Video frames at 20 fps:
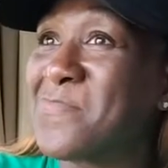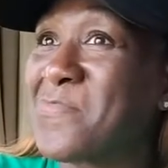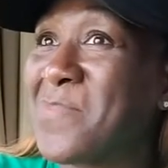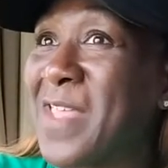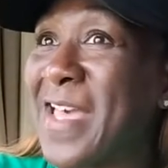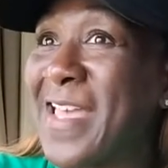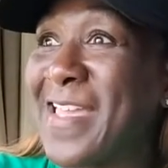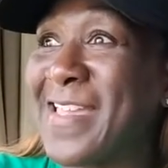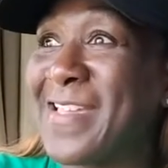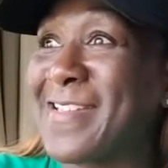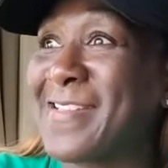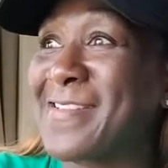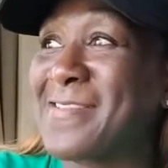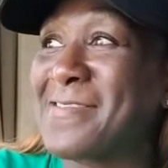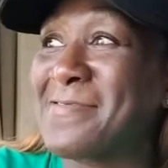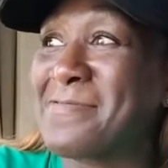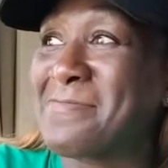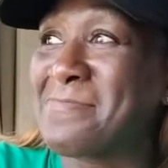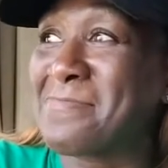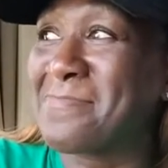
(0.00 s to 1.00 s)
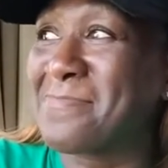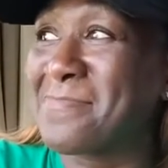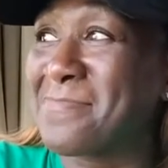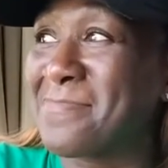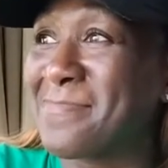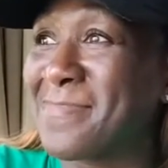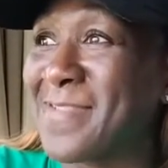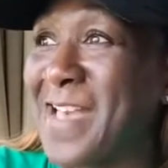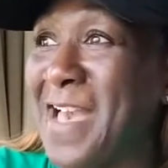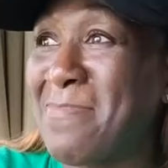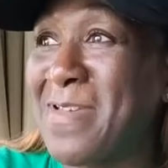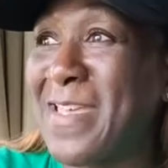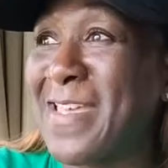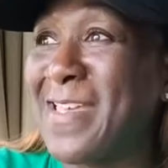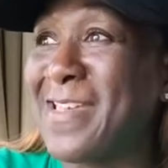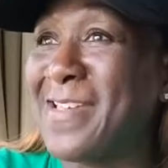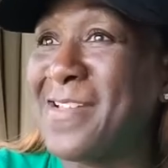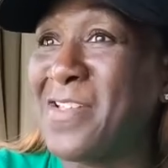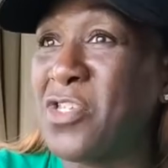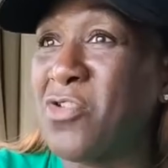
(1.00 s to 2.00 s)
Like, I
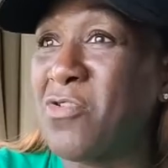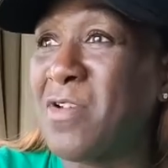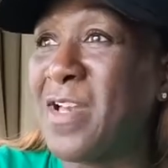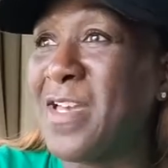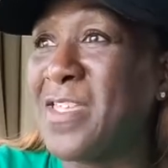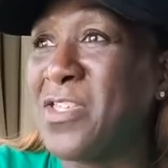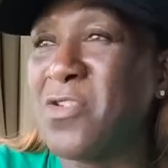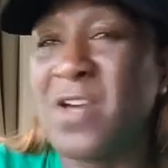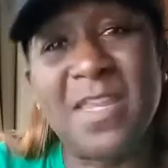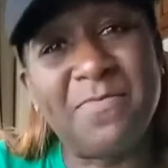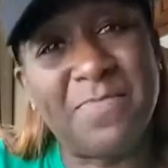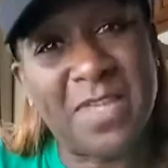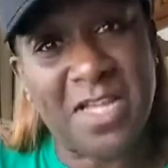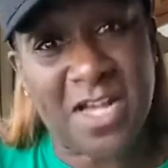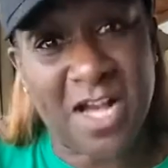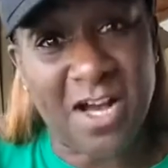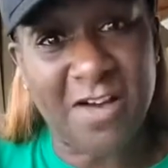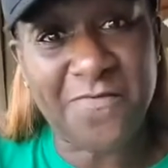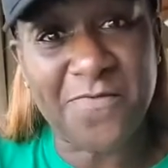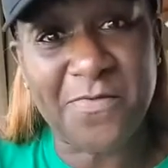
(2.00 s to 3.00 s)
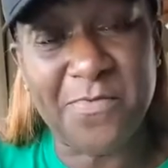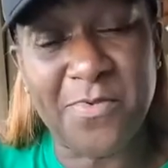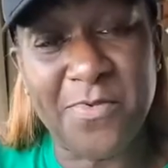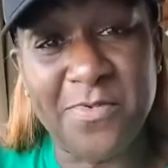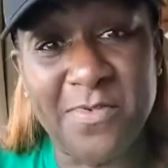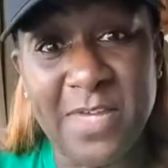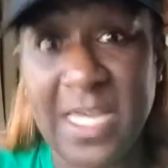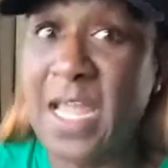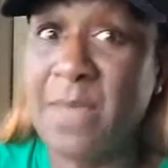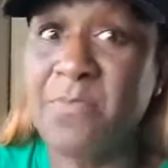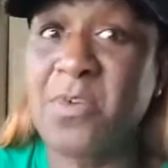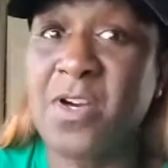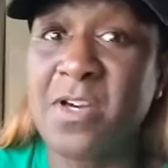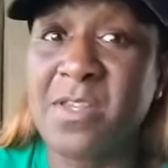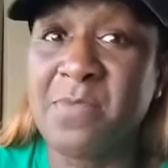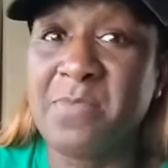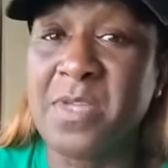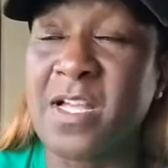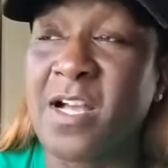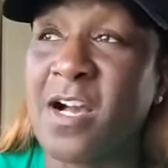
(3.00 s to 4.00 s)
mean, you gotta be comfortable, and I'm
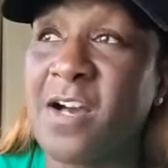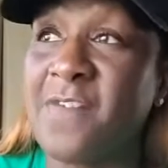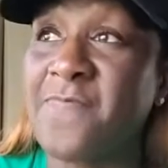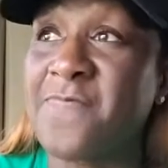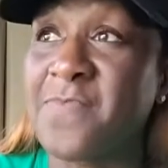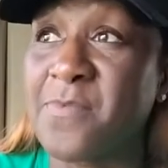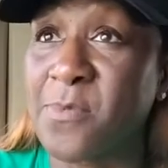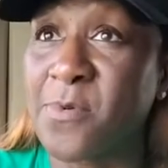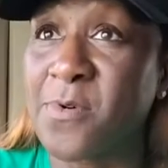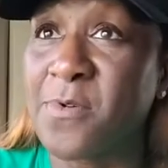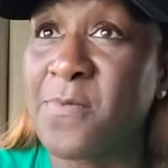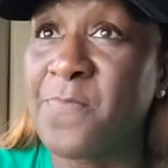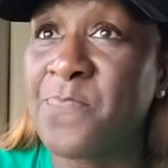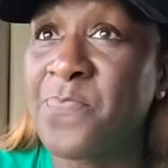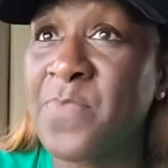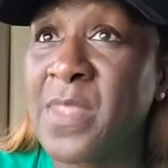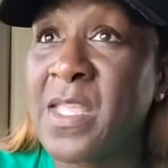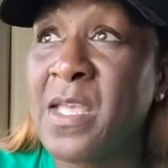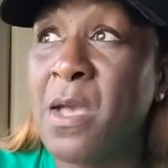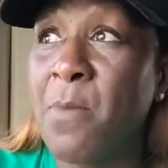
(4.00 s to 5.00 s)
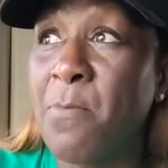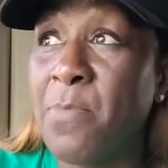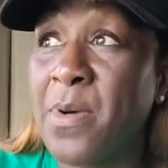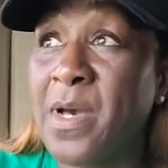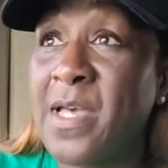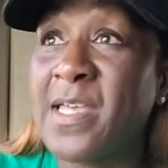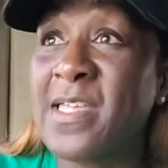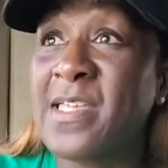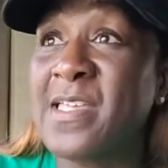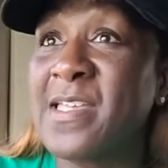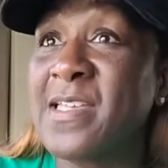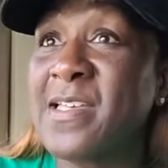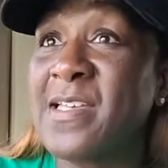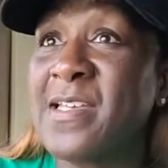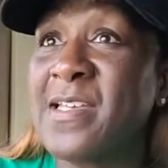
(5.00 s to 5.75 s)
gonna be comfortable. But,